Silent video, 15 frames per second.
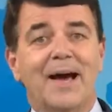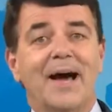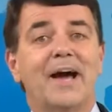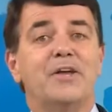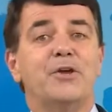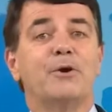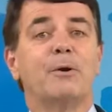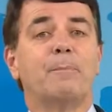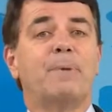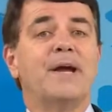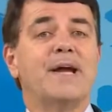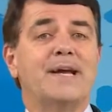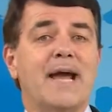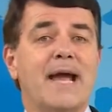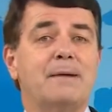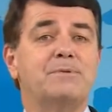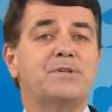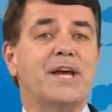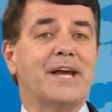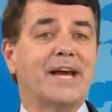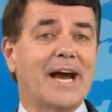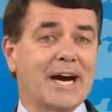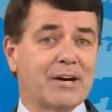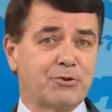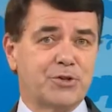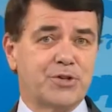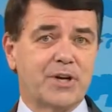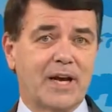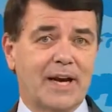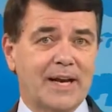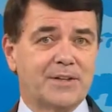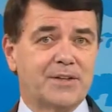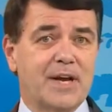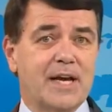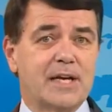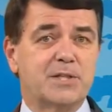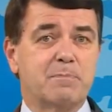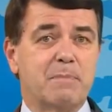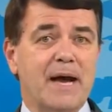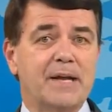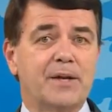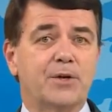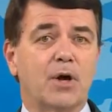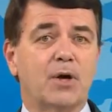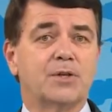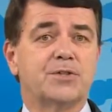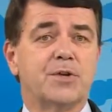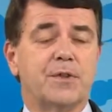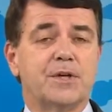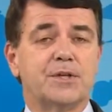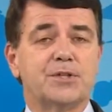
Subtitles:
A European empty cartridge collector has made it onto the